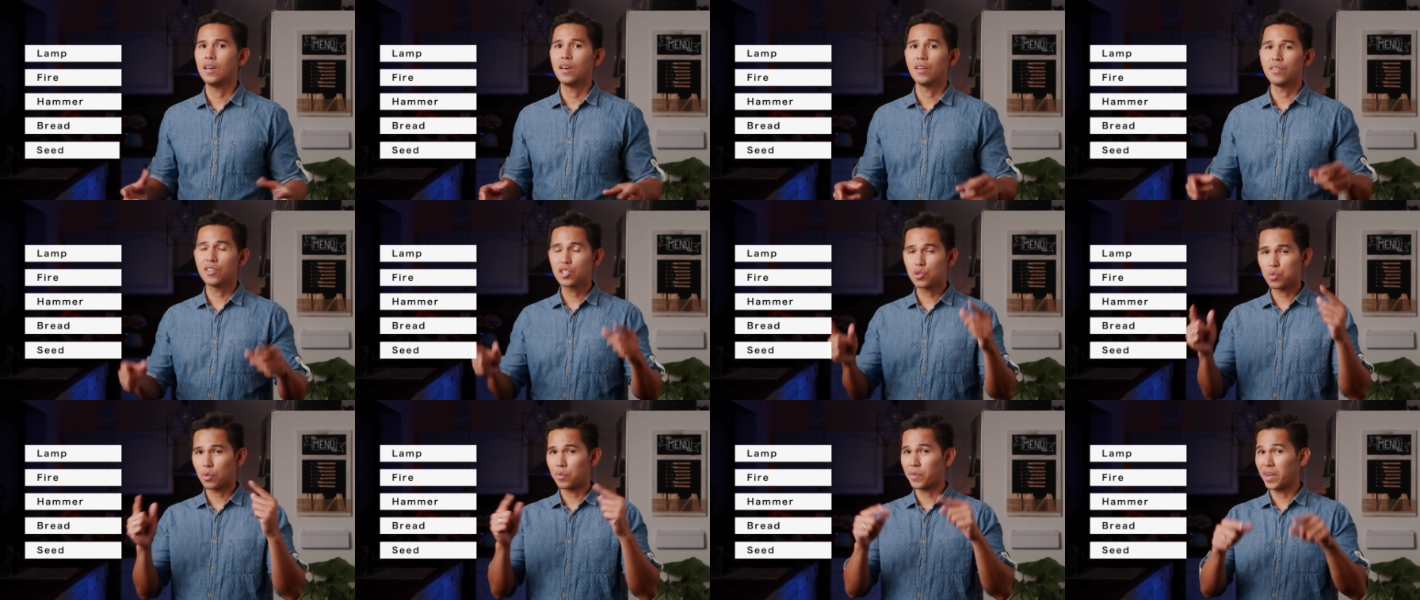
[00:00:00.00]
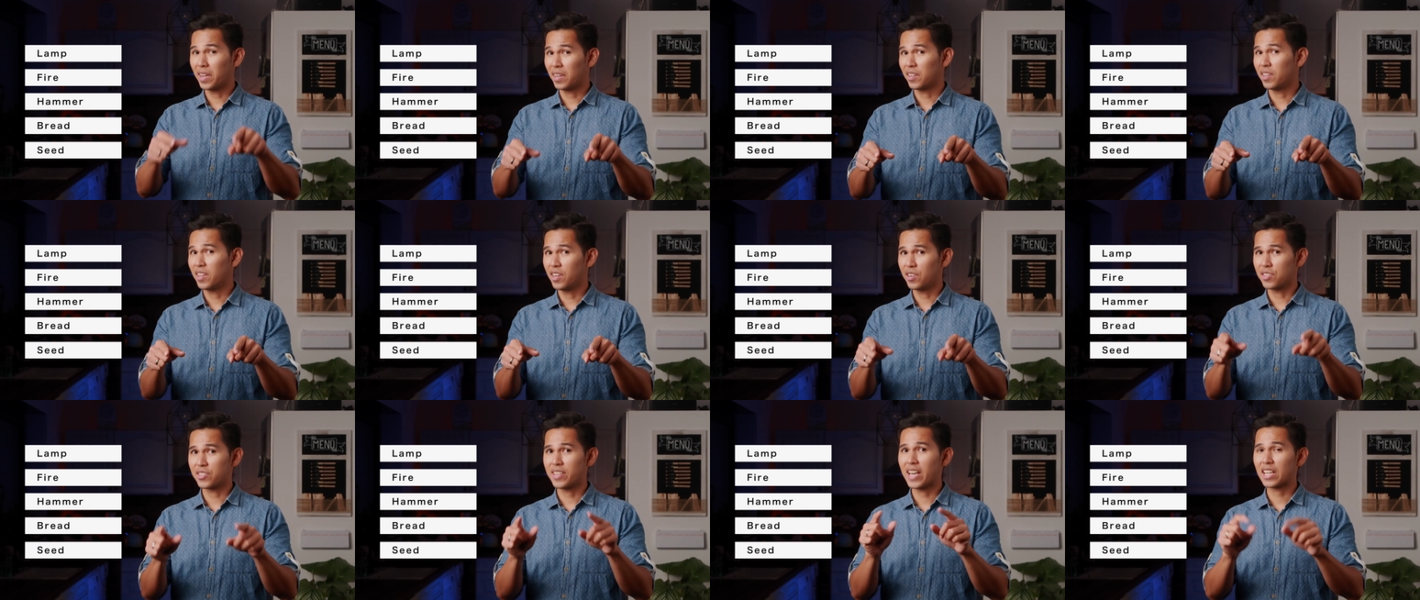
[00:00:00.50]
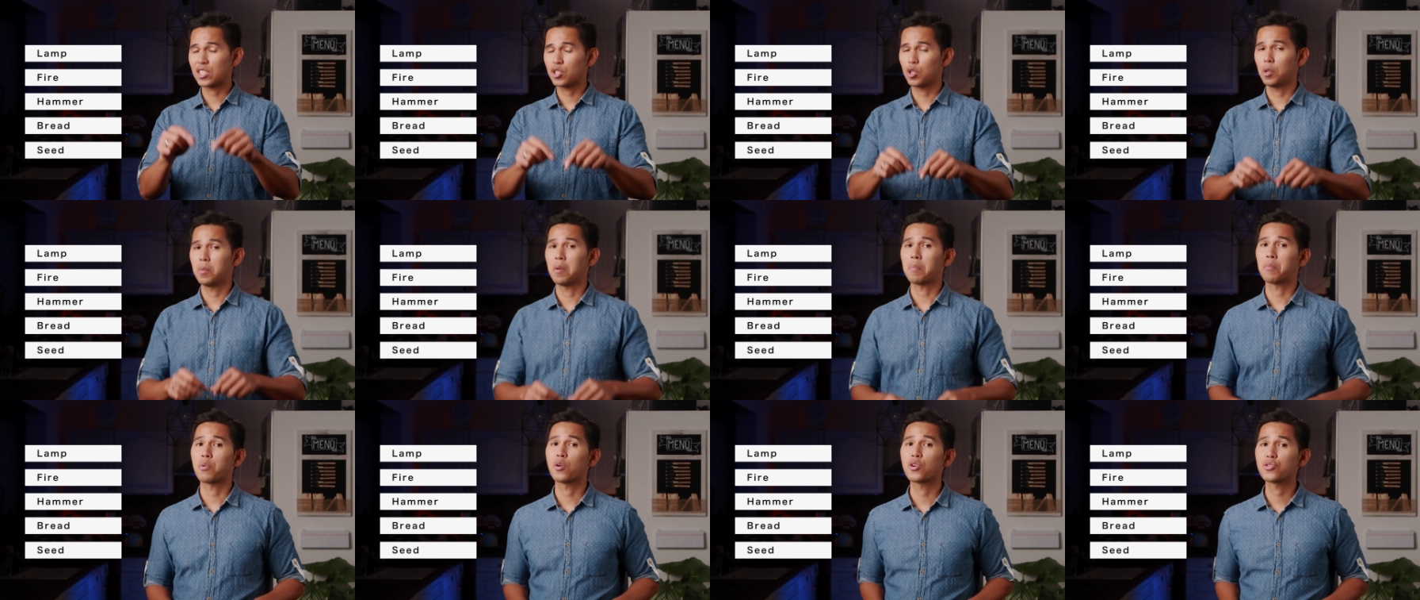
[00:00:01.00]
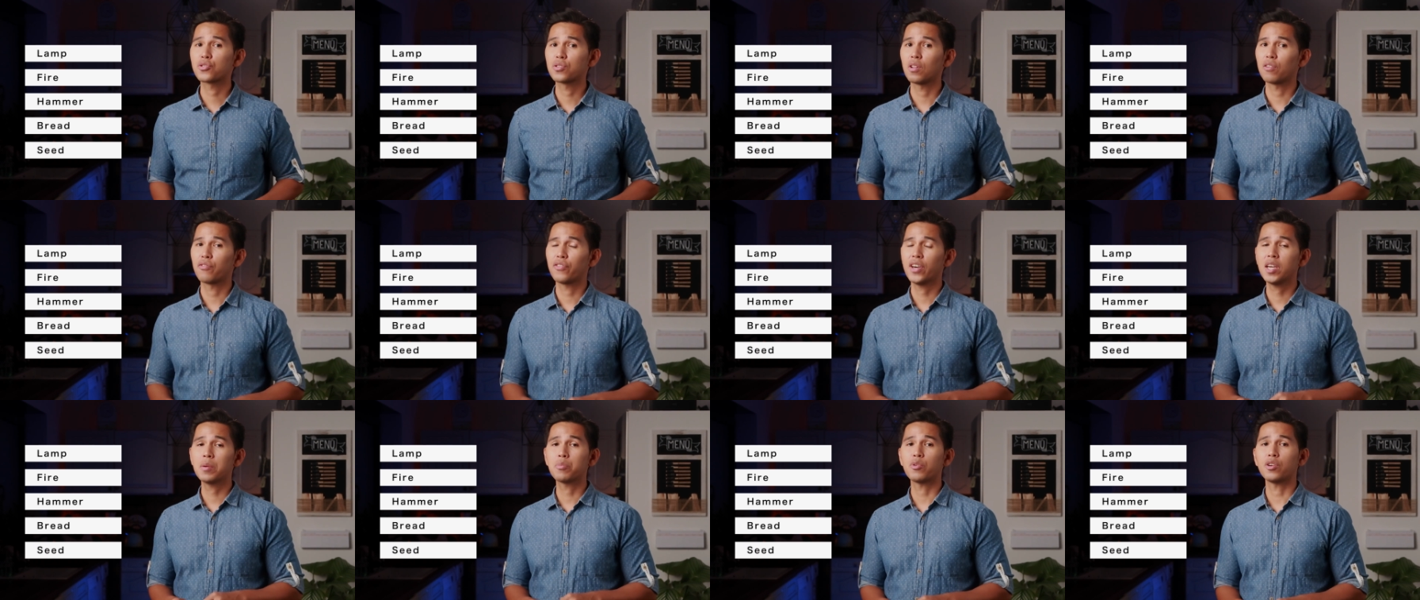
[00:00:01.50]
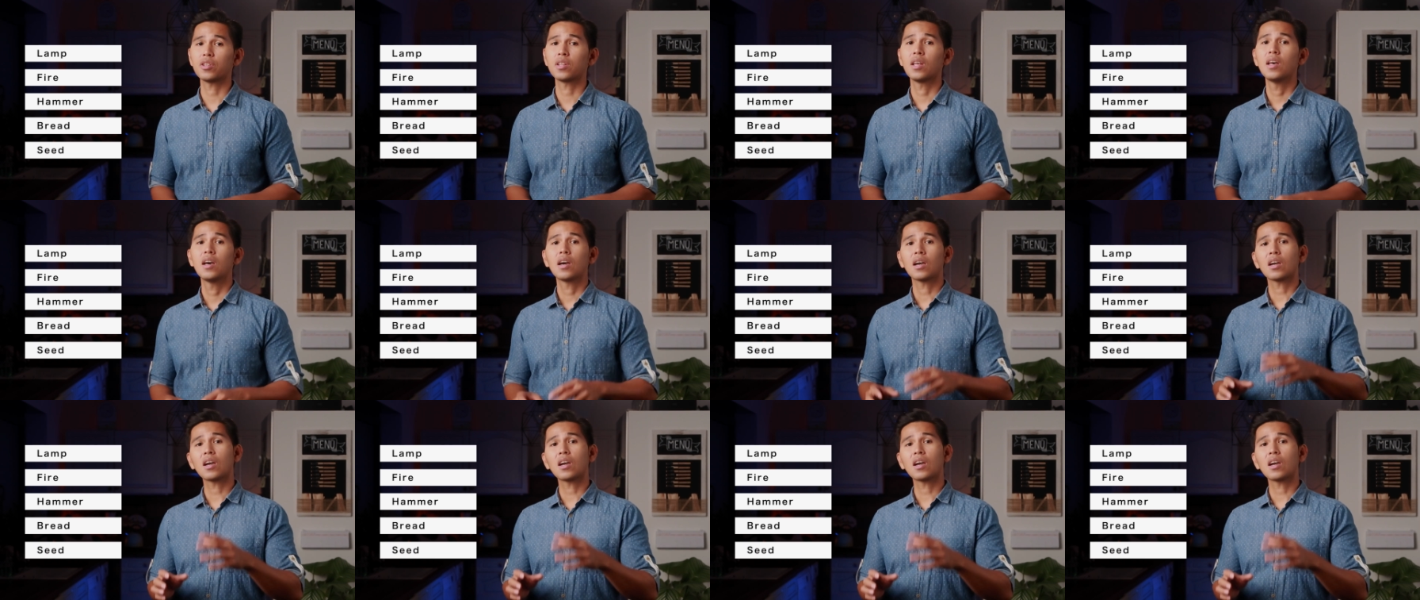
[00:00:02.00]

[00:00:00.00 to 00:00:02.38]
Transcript: This one right here is actually my personal favorite.